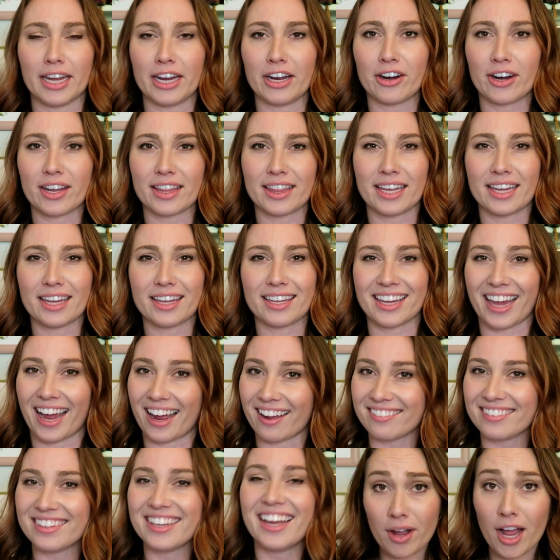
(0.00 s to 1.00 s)
Here, I think,
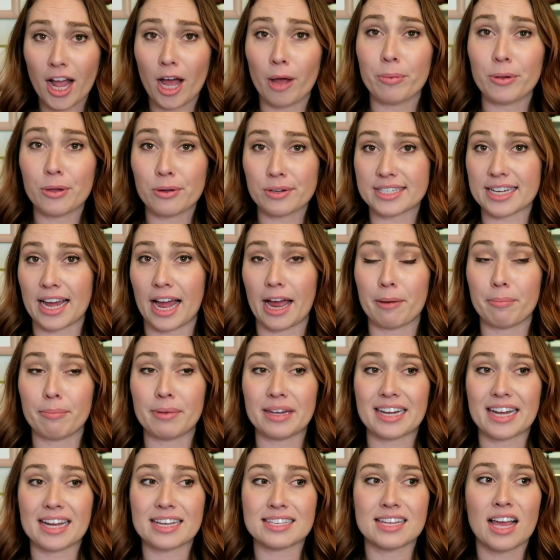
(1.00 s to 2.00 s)
yeah. That will help you a ton,
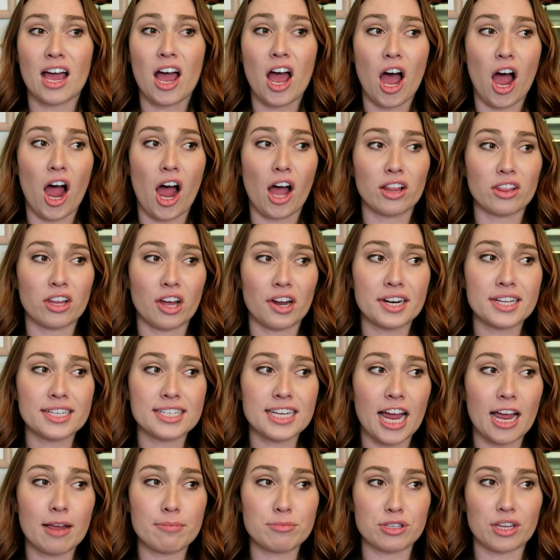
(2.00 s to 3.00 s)
because a lot
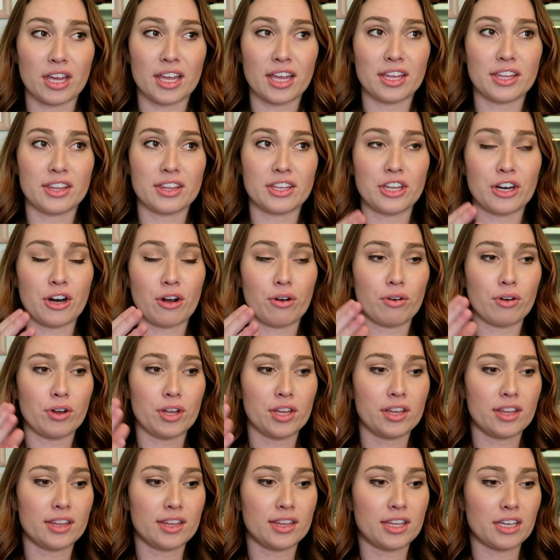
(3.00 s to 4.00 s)
of times, you
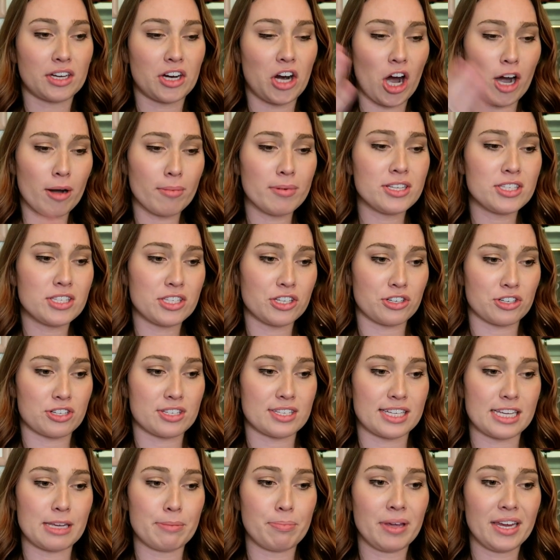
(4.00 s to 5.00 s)
know, the garments you're
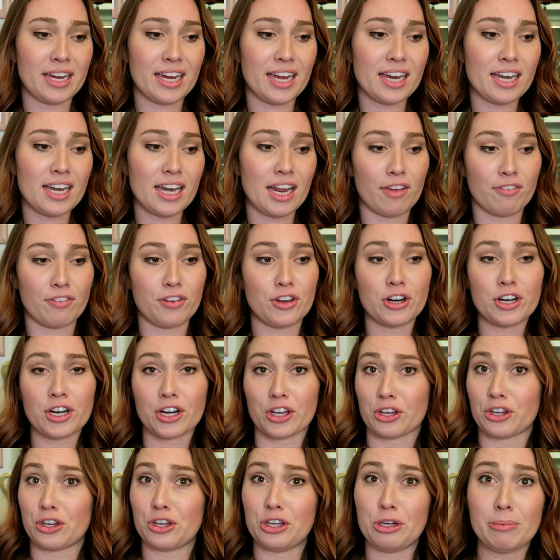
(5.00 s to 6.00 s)
sleeping in, if you're
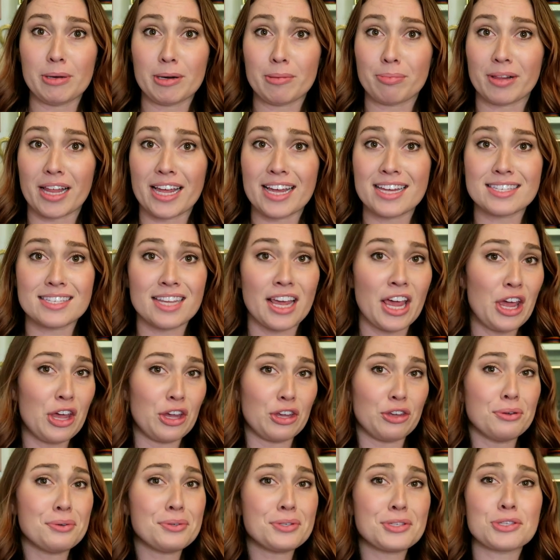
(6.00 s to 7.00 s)
at a humid place,
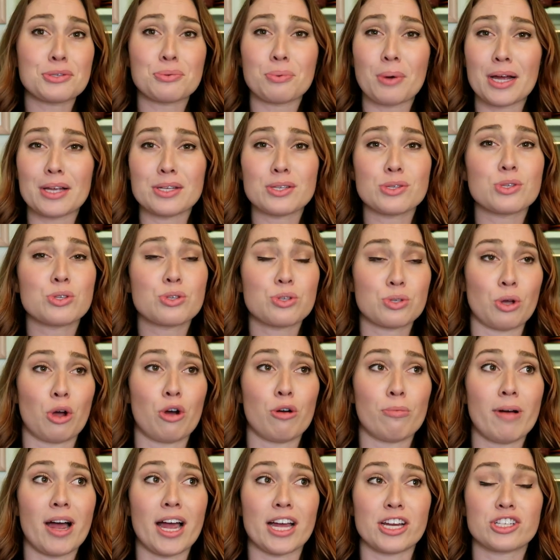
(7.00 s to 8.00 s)
you sweat
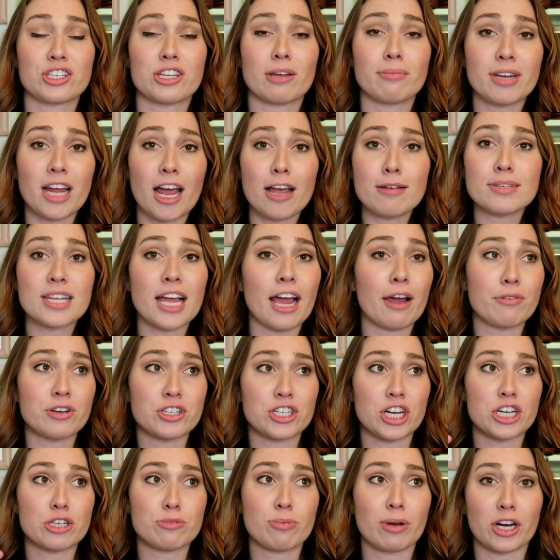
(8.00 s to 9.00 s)
so much. Sometimes I
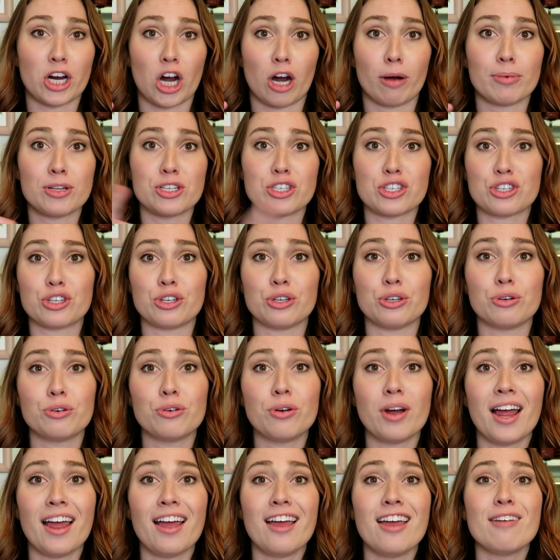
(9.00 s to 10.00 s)
would change my garments
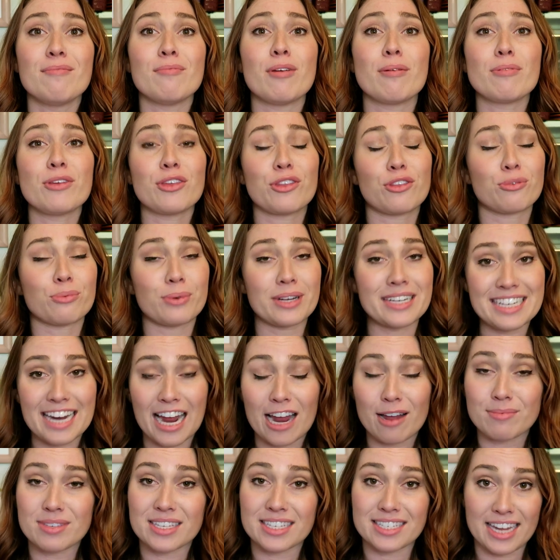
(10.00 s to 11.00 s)
two, maybe three
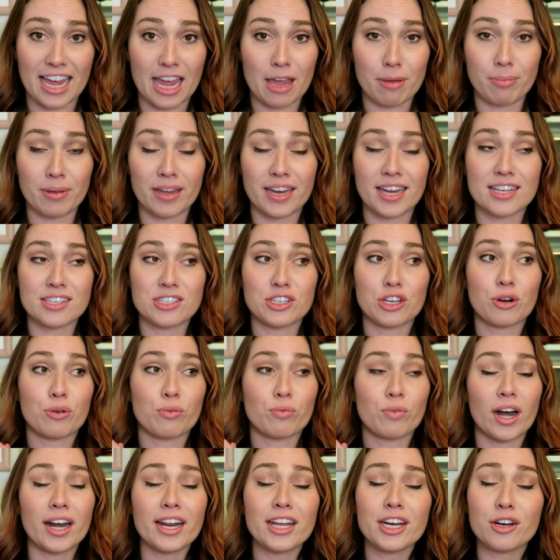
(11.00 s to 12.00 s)
times a day, because
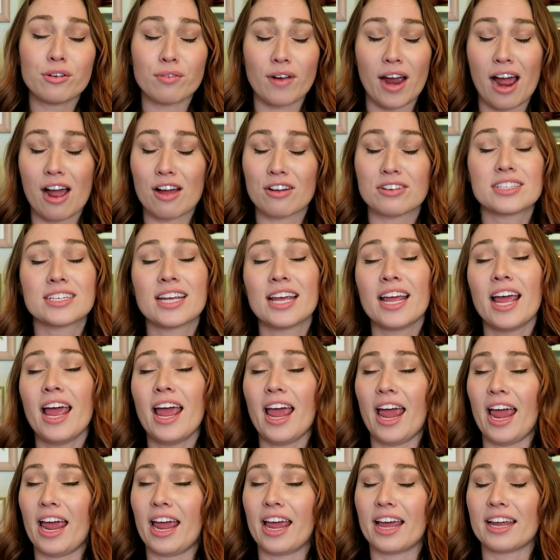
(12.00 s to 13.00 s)
you're running around
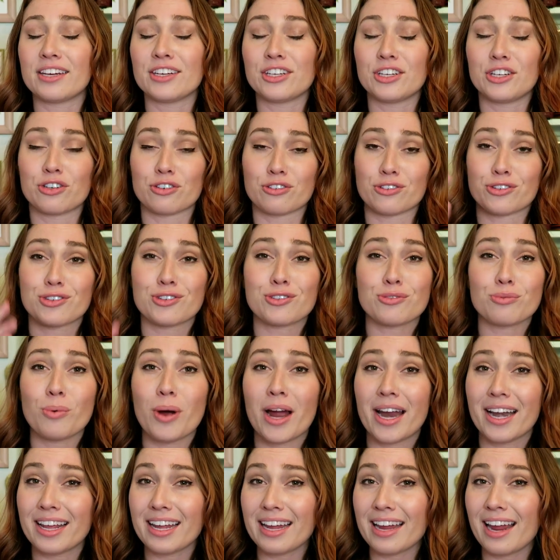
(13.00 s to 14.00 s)
and you're
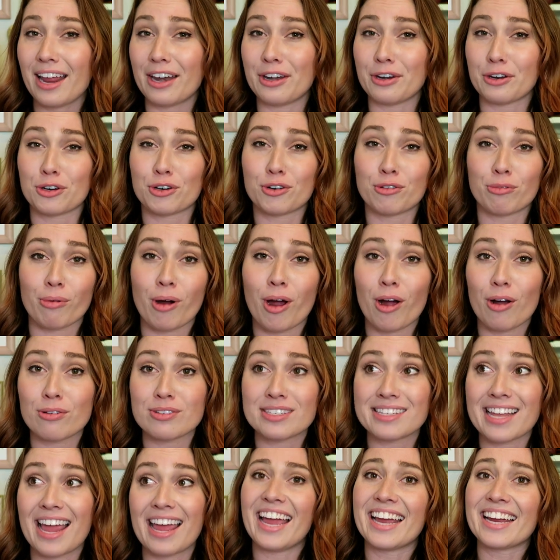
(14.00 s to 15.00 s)
sweaty and you're
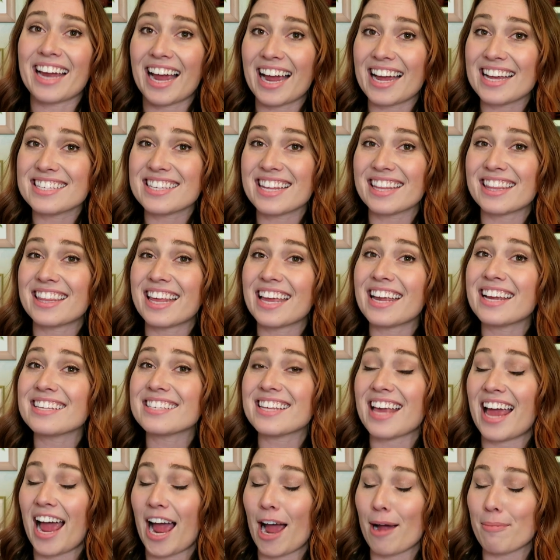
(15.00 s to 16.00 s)
gross. And guys,
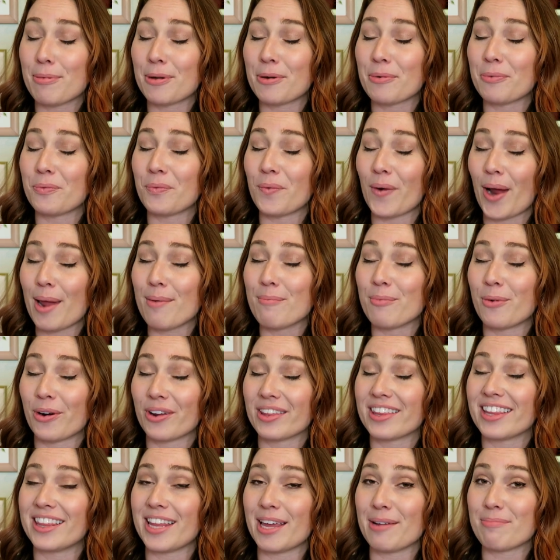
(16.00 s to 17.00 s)
things happen way
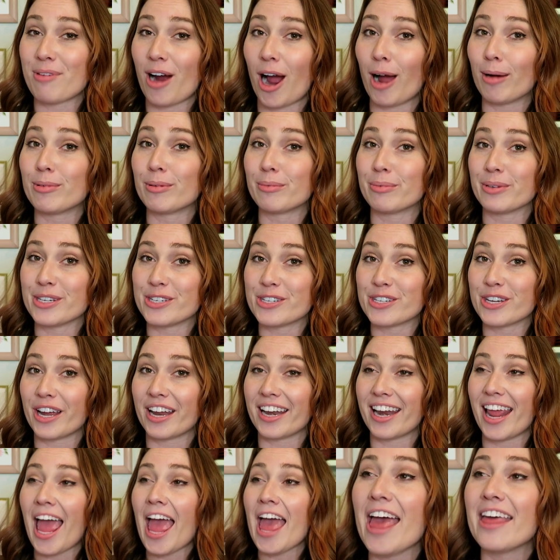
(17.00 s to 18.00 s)
more than they probably
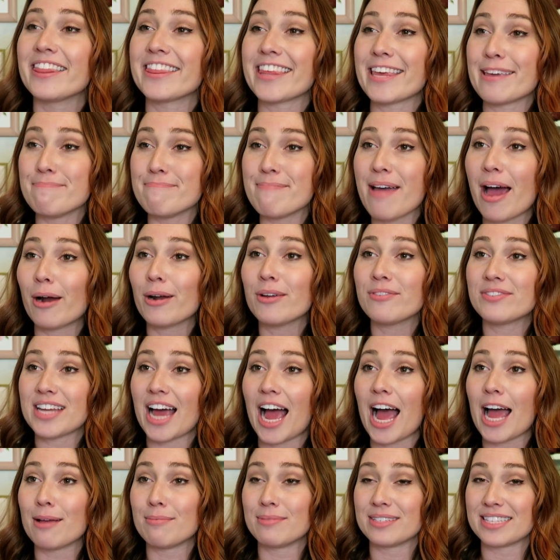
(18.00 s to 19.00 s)
should. The amount of
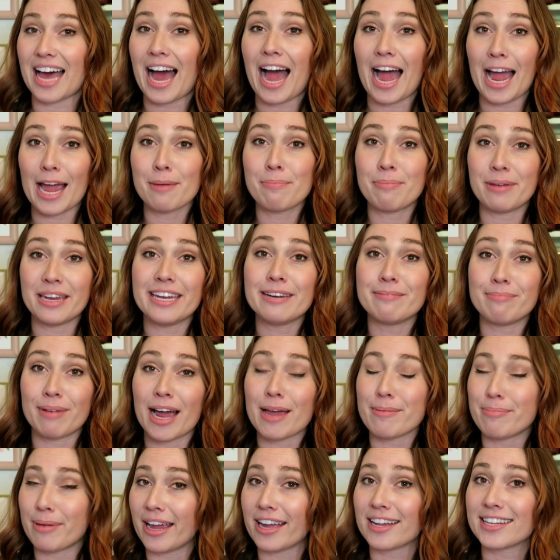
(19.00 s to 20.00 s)
times that I peed
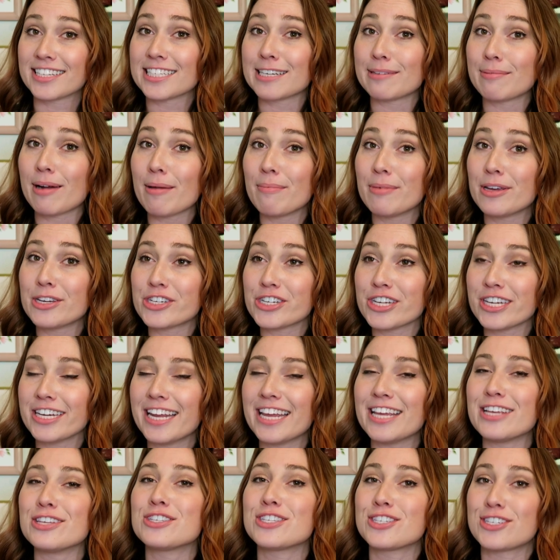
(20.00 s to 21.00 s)
my pants on my
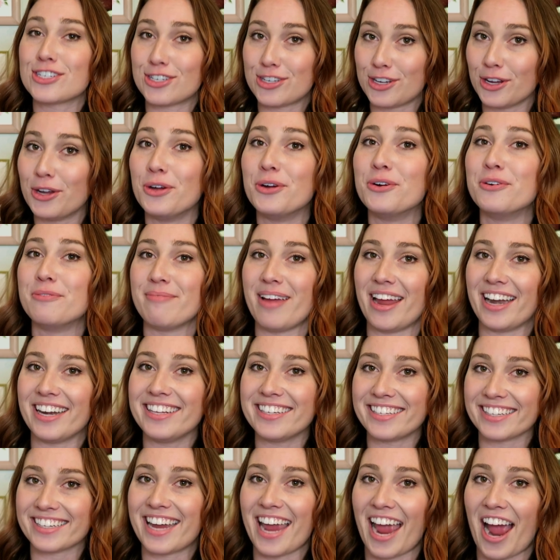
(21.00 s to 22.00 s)
mission is too
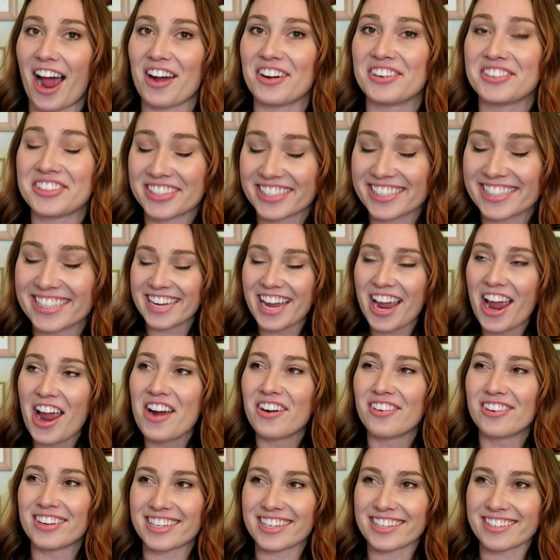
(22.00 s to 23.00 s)
many to count,
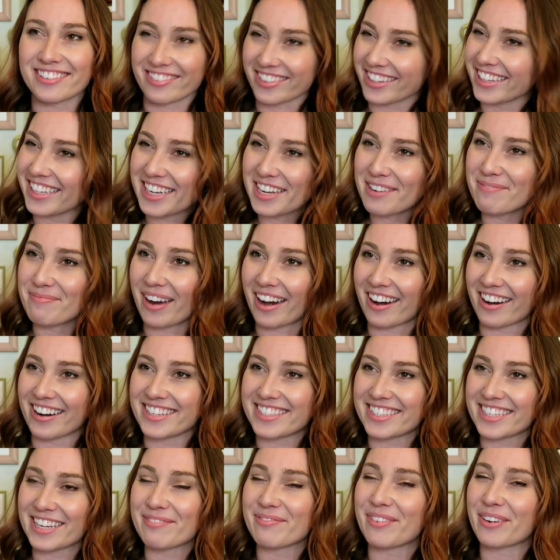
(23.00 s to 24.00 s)
which is really
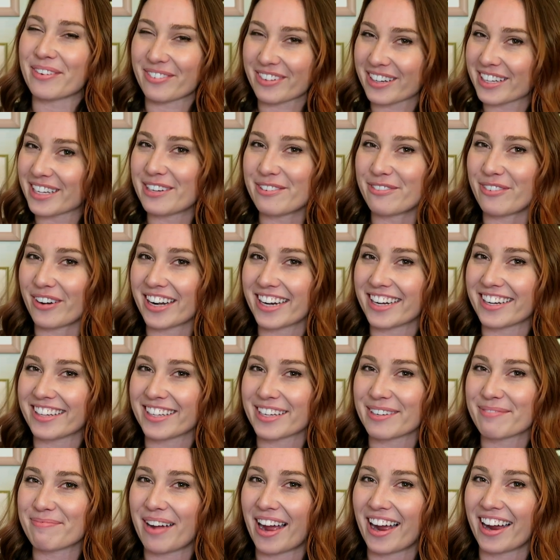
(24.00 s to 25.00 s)
embarrassing, but really funny
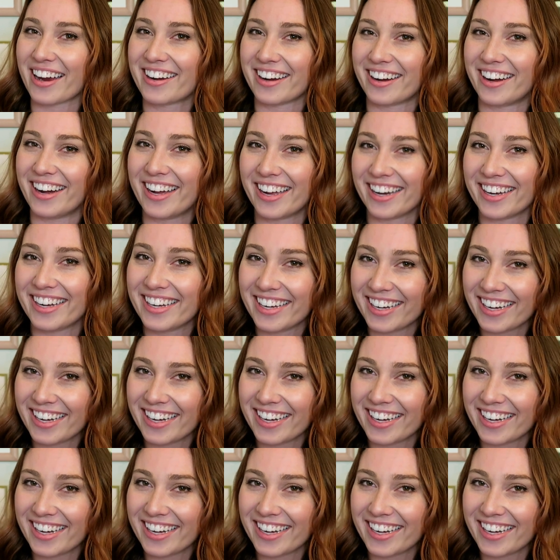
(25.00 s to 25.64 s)
to look back on.